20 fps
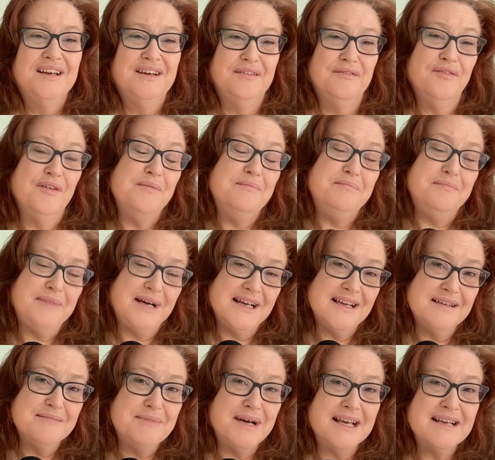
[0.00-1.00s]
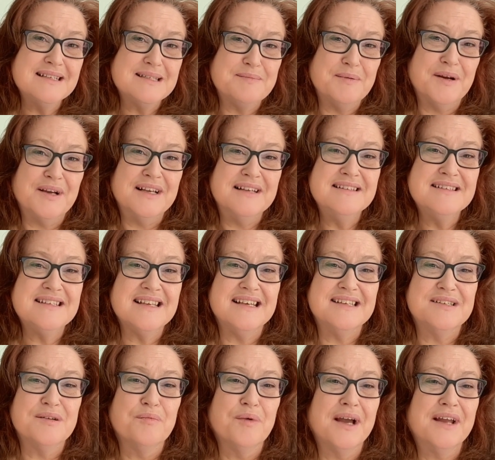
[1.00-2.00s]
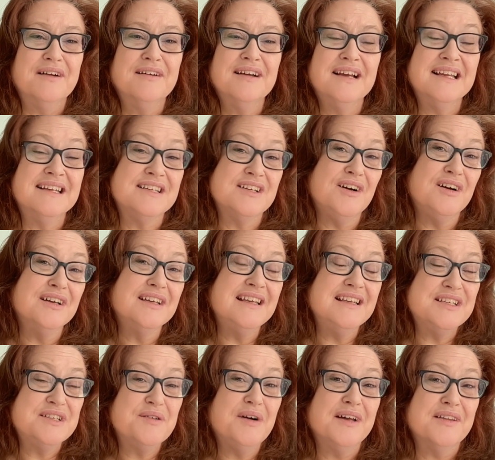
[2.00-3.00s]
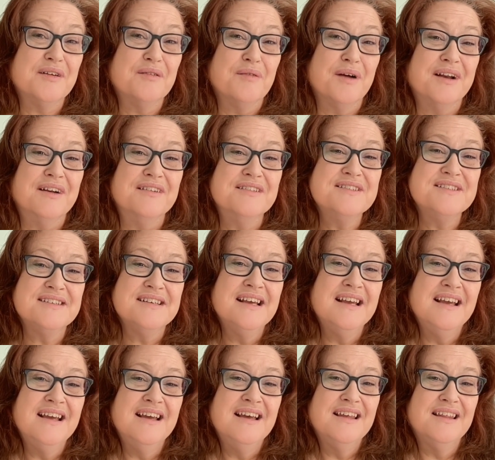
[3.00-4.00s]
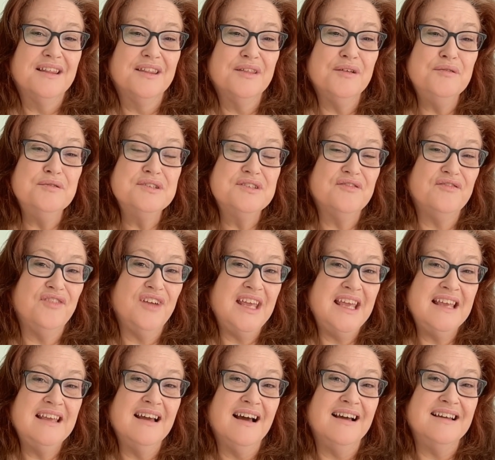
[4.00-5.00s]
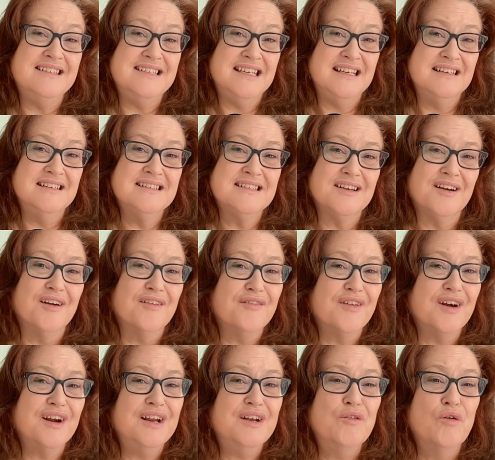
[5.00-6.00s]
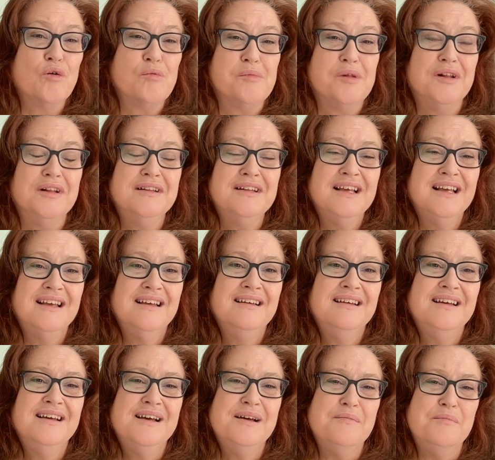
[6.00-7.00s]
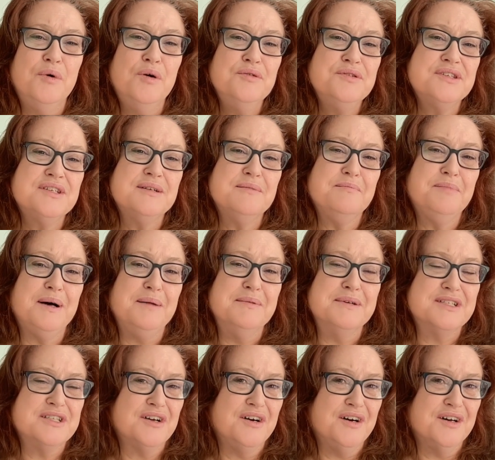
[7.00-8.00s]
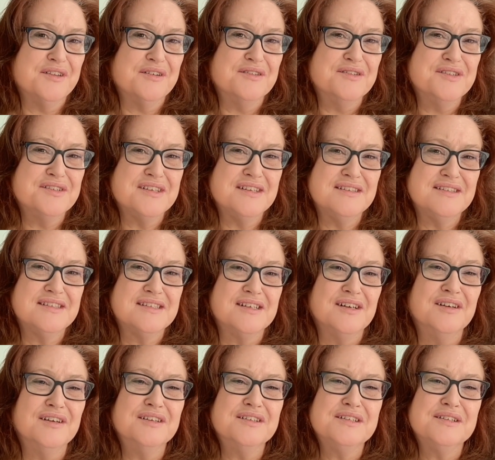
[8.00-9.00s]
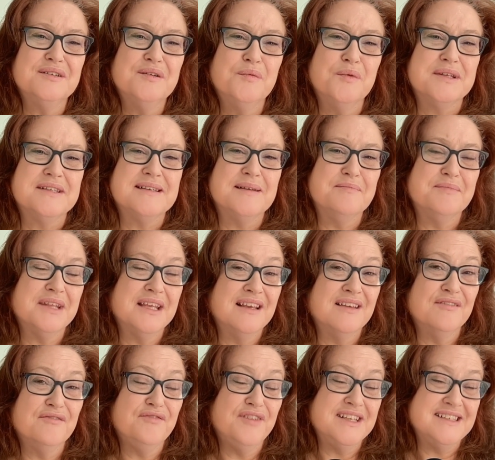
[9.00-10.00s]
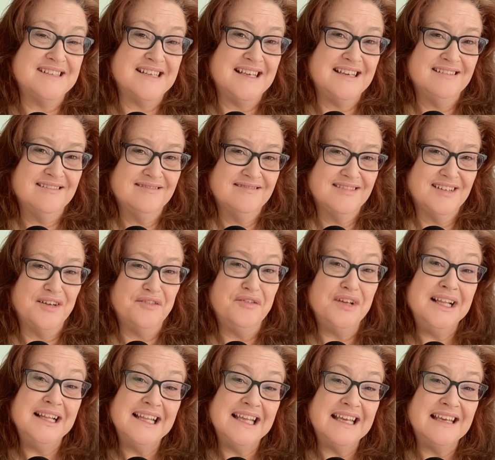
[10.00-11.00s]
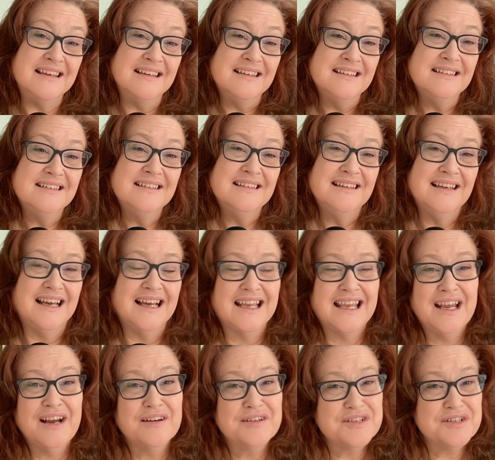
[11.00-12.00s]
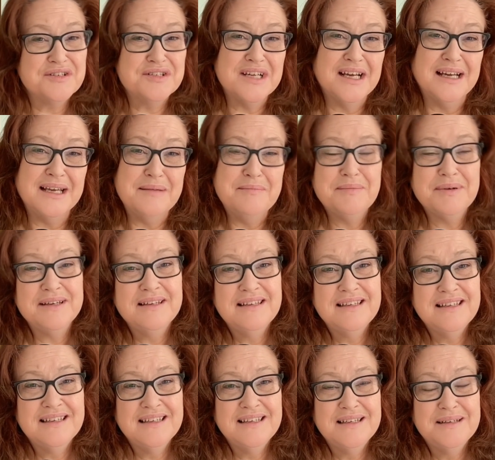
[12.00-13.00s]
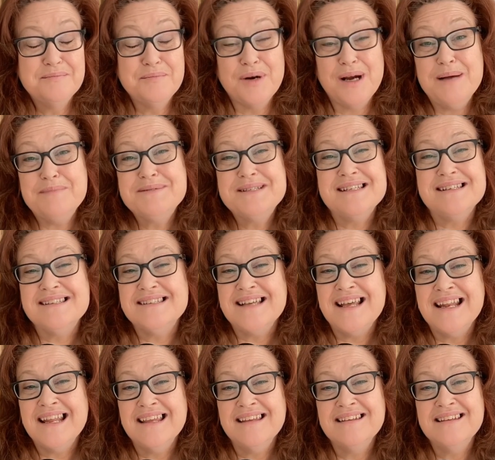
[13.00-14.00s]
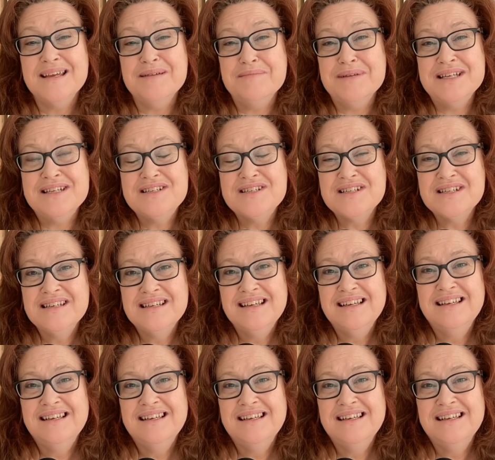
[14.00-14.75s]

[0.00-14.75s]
From my experience as a writer and talking to other writers, those vague ideas are very normal. Most published authors start with something fuzzy, a feeling, a character type, perhaps a setting, image.